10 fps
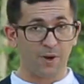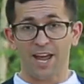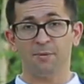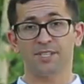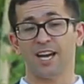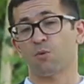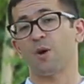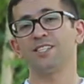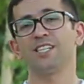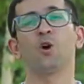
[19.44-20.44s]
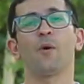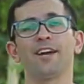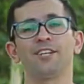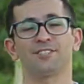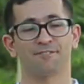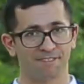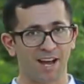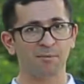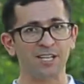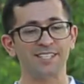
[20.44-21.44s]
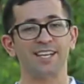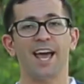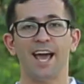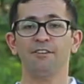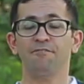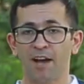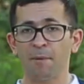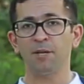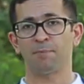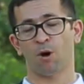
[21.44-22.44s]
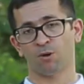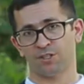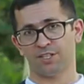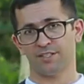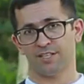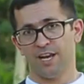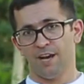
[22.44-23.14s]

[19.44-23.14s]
aims at raising awareness of families and family policies